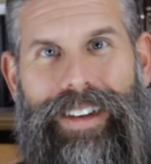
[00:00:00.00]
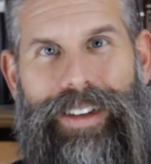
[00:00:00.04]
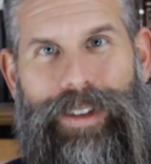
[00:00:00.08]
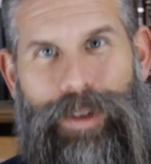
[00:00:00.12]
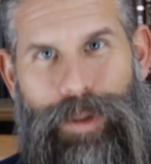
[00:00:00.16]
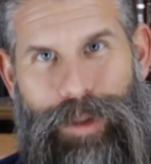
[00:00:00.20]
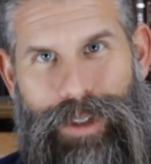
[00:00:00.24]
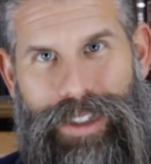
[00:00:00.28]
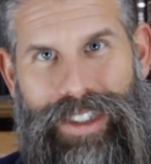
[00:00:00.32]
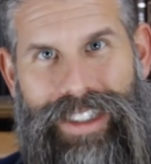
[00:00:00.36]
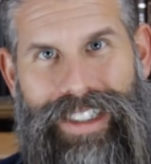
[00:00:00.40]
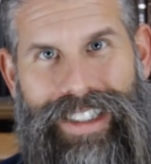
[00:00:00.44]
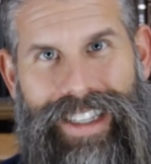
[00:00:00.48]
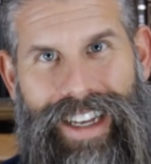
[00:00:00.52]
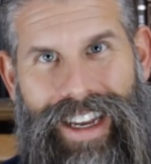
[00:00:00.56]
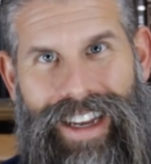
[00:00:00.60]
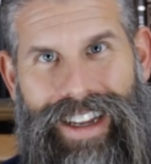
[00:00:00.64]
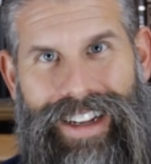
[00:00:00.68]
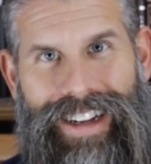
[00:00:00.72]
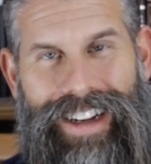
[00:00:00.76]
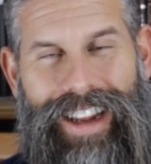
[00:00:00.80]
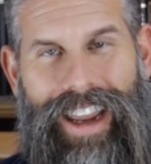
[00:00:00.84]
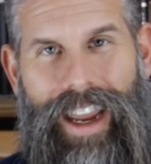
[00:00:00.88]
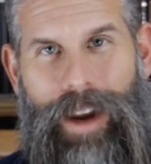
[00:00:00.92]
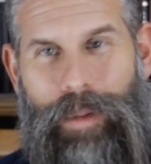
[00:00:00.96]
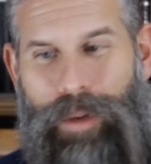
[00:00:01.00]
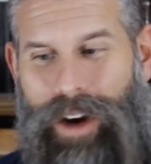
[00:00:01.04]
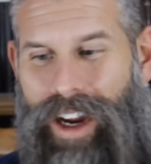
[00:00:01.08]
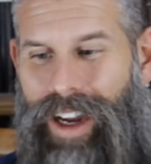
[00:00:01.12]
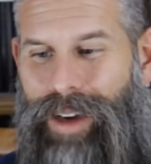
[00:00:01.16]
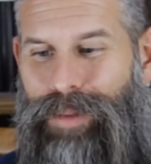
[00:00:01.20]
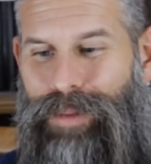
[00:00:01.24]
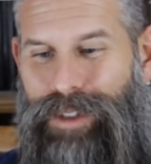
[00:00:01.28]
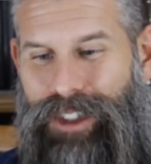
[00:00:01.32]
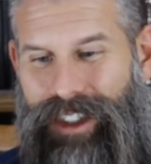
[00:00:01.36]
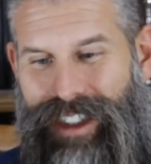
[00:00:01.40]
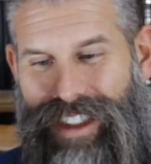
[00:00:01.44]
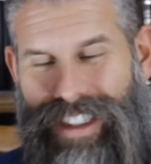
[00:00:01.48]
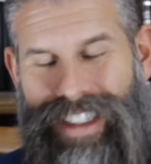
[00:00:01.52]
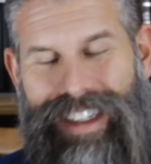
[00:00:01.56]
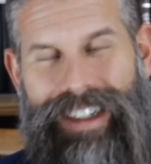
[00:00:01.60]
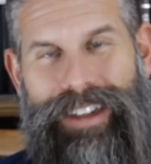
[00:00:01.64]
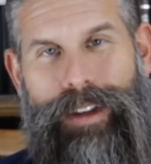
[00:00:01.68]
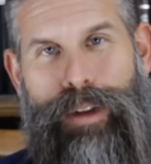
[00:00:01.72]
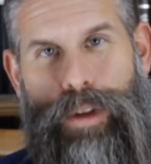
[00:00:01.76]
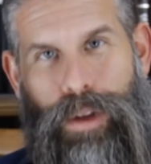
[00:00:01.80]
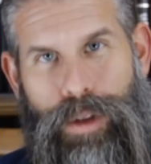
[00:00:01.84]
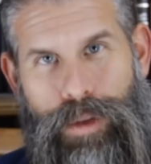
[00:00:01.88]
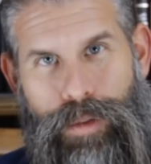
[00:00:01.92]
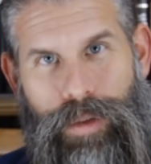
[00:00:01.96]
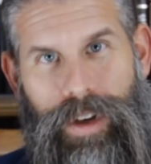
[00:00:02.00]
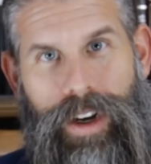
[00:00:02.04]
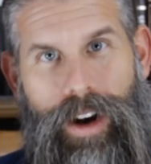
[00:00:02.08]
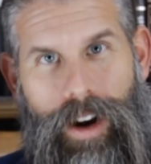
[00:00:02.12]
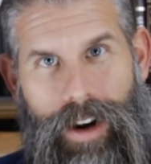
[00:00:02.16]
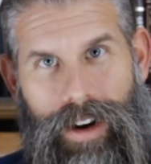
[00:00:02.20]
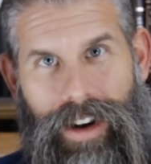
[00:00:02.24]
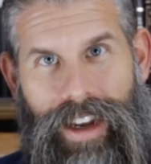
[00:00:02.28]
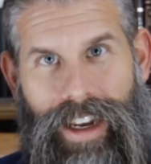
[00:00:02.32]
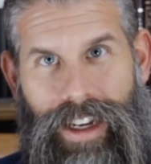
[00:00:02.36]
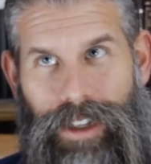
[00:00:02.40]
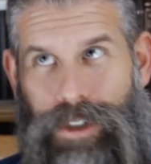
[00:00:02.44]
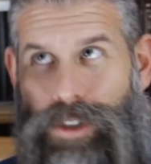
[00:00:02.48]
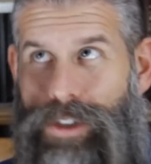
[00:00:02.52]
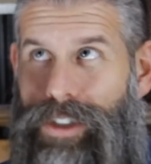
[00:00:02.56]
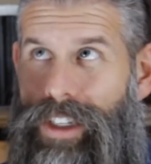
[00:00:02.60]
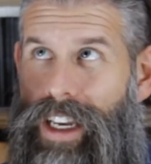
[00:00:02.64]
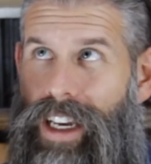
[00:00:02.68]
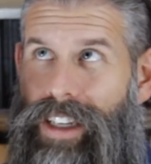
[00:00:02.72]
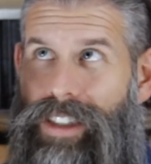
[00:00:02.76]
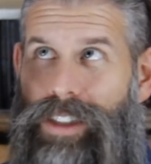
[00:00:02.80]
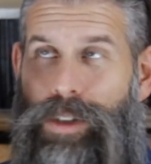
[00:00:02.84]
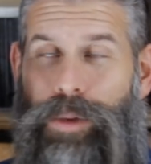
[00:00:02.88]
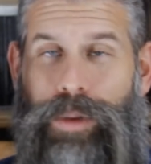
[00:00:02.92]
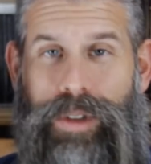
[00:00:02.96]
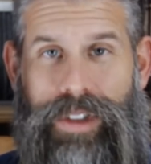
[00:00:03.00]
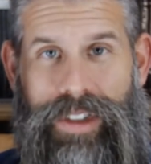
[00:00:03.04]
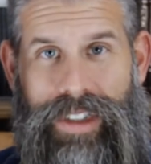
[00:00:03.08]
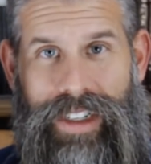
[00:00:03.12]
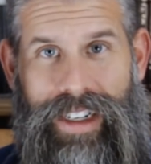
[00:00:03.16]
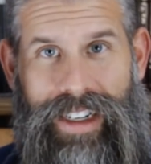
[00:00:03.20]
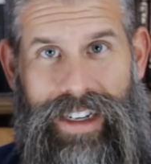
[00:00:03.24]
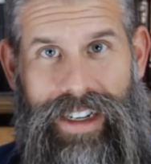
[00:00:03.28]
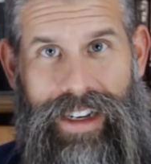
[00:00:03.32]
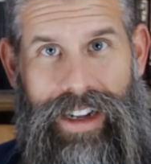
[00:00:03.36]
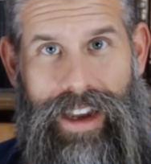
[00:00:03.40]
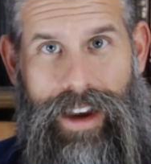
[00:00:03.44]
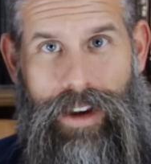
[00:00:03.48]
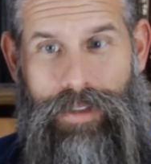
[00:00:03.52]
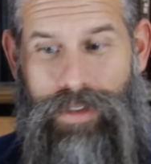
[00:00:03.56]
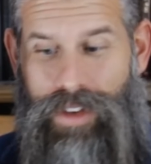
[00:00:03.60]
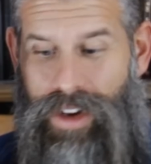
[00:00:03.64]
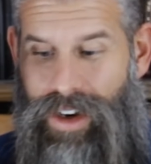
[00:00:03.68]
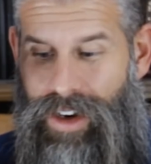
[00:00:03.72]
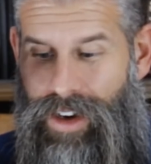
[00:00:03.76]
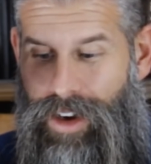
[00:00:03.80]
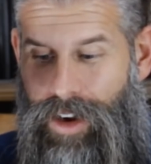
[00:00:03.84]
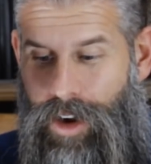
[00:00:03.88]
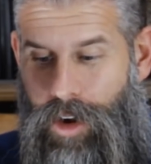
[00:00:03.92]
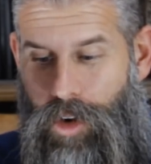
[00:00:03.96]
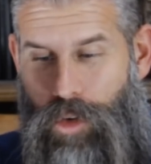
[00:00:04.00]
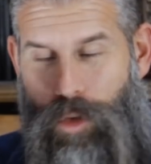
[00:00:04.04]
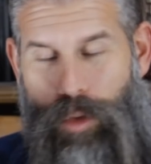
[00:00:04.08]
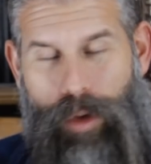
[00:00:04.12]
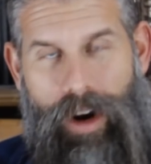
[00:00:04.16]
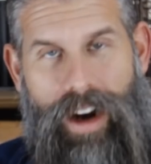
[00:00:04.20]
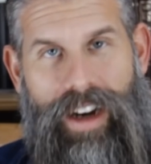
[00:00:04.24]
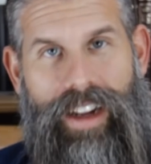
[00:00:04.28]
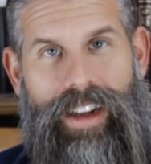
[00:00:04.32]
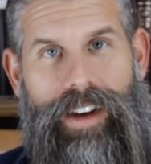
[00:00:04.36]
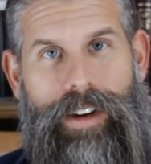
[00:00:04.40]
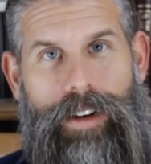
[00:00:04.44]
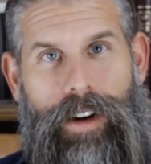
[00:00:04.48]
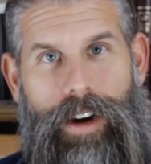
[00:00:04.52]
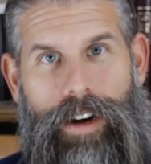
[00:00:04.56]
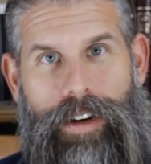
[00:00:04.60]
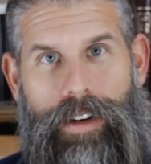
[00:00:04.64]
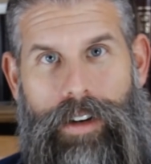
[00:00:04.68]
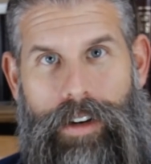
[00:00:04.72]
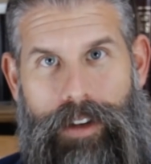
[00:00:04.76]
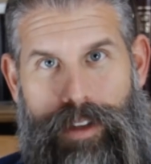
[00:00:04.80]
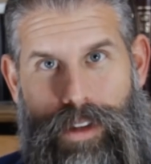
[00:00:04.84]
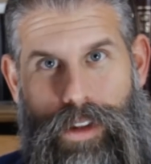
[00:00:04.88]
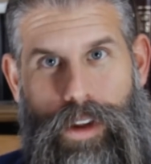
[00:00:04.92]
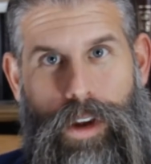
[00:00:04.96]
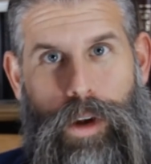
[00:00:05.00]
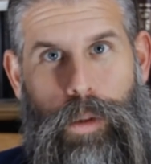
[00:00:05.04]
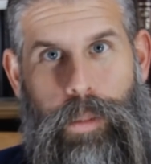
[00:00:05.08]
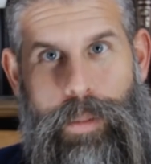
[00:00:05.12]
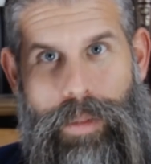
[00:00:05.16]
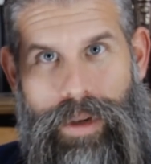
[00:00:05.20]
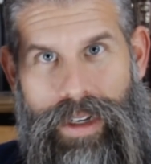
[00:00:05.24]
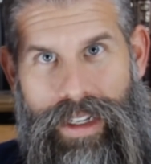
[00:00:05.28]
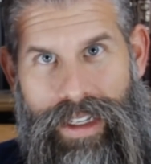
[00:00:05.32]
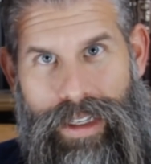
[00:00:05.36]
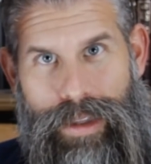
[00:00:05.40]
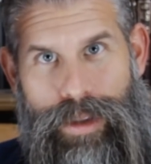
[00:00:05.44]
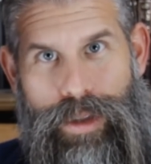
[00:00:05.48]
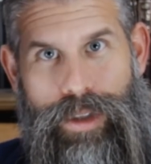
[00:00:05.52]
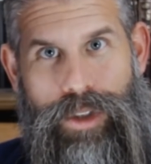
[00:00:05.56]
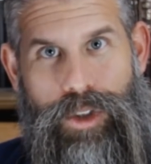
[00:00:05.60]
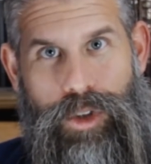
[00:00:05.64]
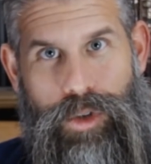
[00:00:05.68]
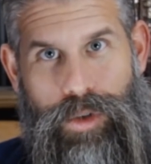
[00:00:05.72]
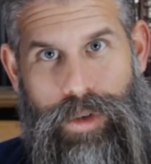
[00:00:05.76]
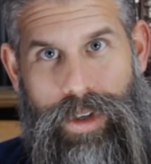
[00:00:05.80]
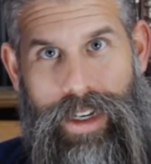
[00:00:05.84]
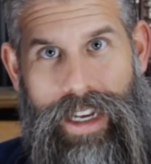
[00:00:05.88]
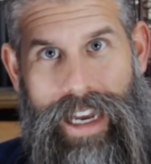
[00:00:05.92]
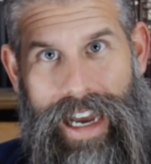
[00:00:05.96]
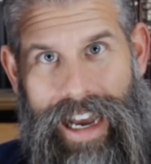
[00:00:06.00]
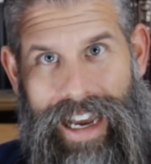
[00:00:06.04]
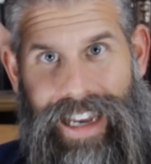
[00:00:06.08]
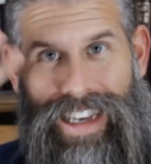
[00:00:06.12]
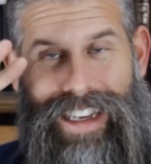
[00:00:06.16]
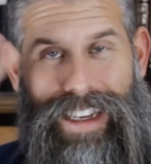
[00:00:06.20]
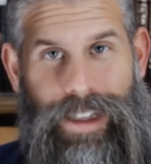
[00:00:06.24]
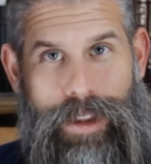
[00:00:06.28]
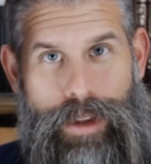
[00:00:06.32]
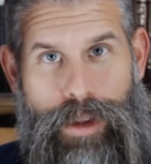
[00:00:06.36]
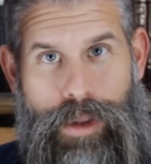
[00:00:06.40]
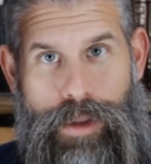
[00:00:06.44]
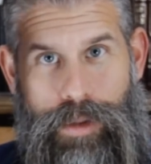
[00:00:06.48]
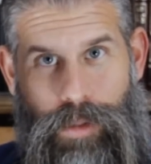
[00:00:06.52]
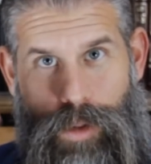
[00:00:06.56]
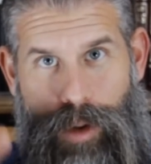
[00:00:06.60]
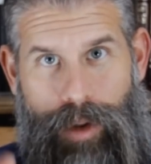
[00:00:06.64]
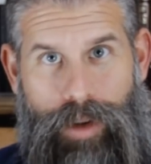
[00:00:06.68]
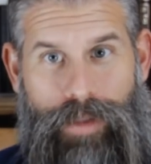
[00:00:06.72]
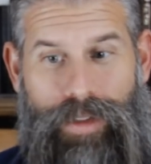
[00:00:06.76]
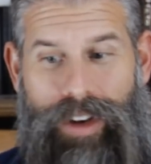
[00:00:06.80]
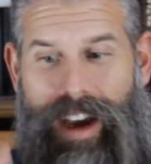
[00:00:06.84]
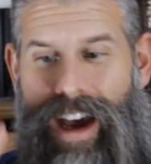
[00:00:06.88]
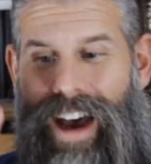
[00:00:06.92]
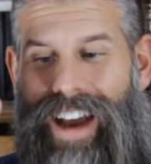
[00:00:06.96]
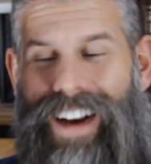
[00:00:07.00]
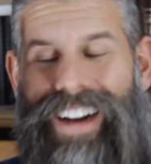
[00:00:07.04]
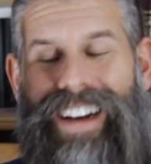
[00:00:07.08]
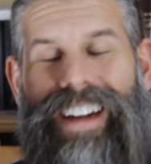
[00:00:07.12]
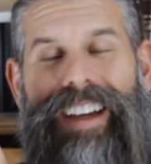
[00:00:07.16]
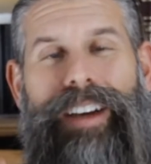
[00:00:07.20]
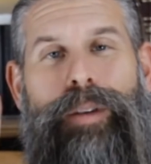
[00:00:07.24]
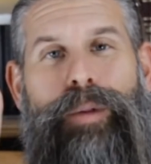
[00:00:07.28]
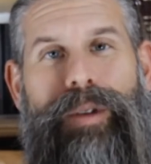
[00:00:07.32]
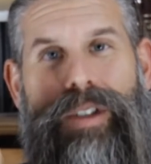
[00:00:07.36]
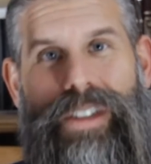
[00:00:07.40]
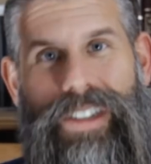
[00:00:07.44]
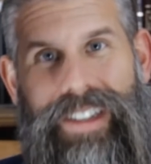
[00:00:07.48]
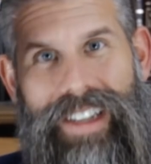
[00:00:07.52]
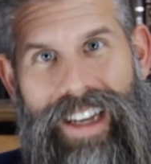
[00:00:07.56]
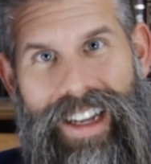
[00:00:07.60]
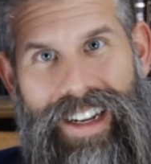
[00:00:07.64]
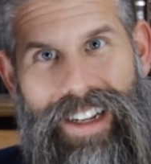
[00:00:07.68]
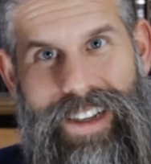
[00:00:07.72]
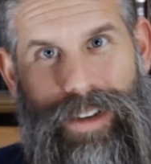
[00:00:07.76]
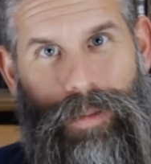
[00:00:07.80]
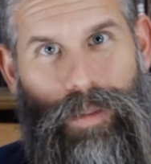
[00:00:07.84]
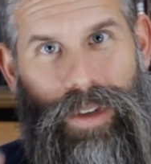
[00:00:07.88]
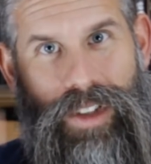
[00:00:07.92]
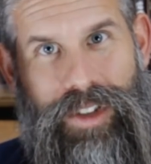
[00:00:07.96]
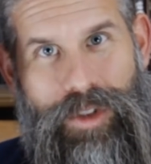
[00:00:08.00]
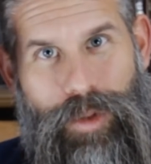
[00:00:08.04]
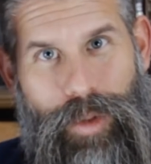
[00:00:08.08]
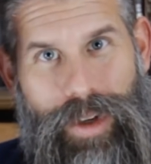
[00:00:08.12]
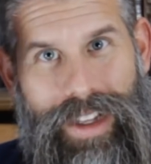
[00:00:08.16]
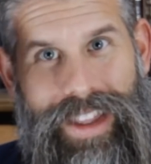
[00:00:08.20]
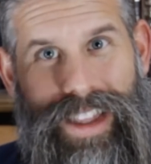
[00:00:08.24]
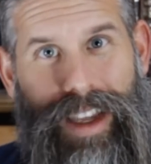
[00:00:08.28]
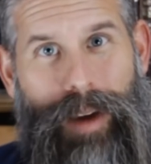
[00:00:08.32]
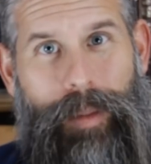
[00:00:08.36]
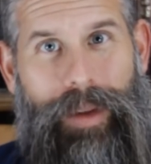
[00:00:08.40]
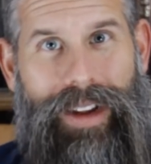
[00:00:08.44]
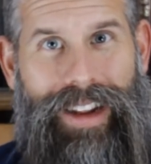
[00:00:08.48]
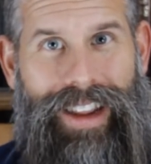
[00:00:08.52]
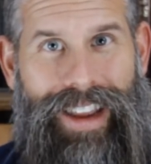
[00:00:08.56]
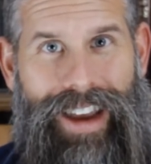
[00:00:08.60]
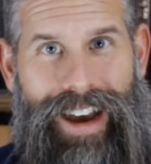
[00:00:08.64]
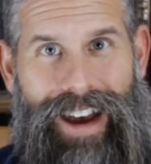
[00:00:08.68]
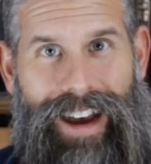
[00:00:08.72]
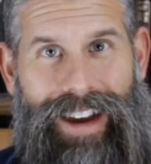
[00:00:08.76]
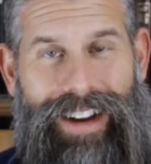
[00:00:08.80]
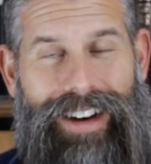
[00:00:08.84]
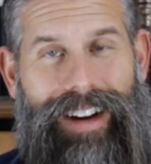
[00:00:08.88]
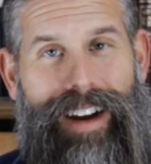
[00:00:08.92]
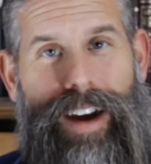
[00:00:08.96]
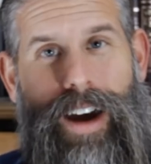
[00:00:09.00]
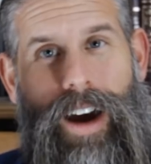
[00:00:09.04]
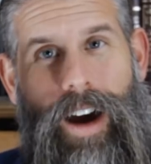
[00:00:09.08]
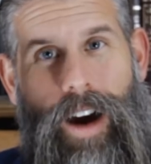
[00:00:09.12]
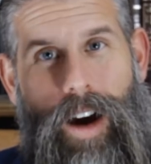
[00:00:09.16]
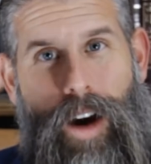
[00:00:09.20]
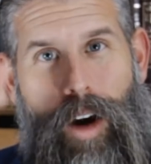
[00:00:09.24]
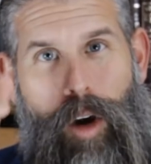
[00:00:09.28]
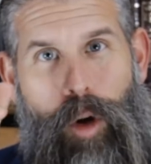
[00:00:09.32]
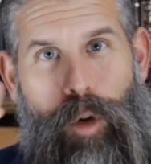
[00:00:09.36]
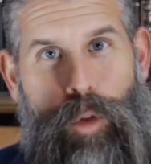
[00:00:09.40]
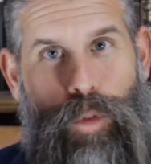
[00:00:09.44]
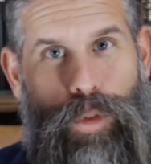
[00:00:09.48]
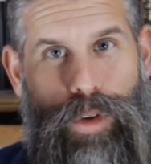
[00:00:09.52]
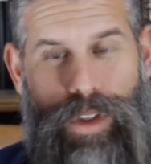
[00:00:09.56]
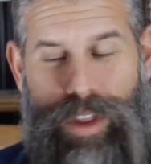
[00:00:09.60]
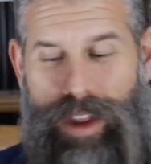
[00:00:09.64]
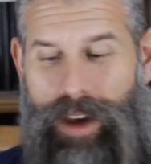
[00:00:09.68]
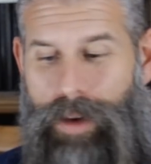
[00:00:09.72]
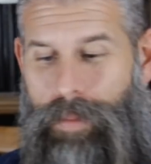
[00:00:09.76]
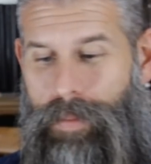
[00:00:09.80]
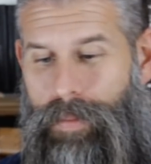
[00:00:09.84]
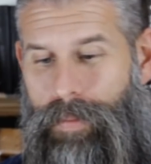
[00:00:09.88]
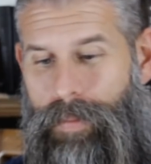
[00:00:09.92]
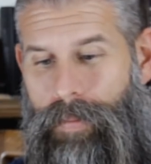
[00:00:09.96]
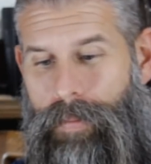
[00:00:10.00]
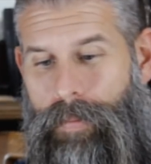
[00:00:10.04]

Do you understand? Abraham just seated the 3 archangels as they were sitting in heaven, right here on earth, beneath the tree, i.e. the throne of God, and he was standing between them and God, over them.